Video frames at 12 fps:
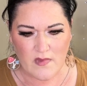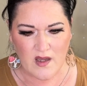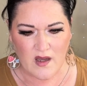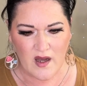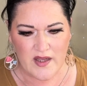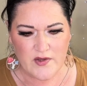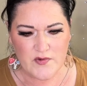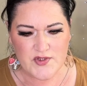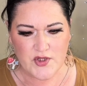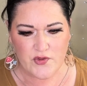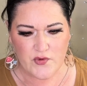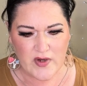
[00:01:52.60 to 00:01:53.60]
I used
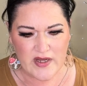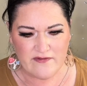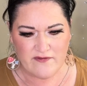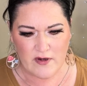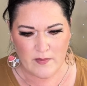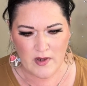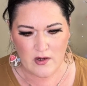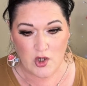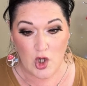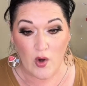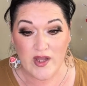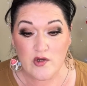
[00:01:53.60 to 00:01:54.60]
4 from
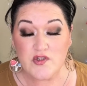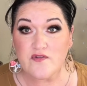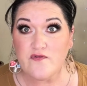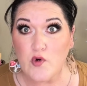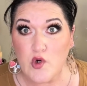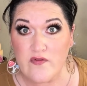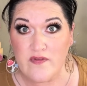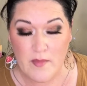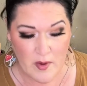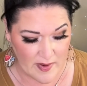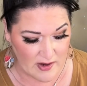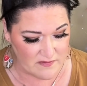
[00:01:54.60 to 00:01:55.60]

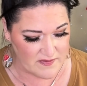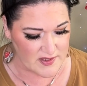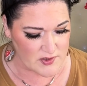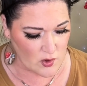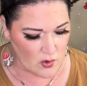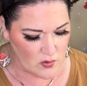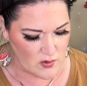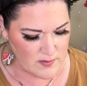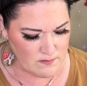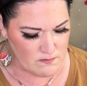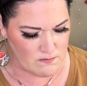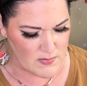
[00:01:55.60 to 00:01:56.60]
About Face. Holy
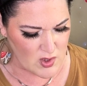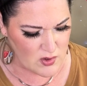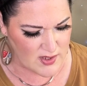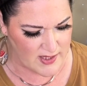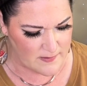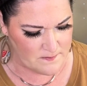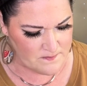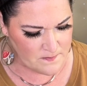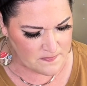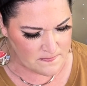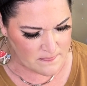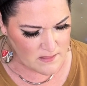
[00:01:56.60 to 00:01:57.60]
moly.
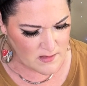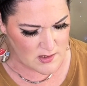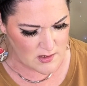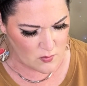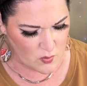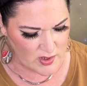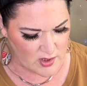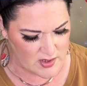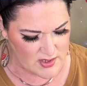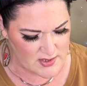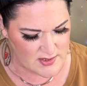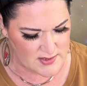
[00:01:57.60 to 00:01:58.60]
Where
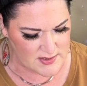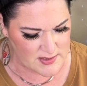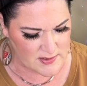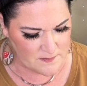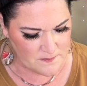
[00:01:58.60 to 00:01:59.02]
is...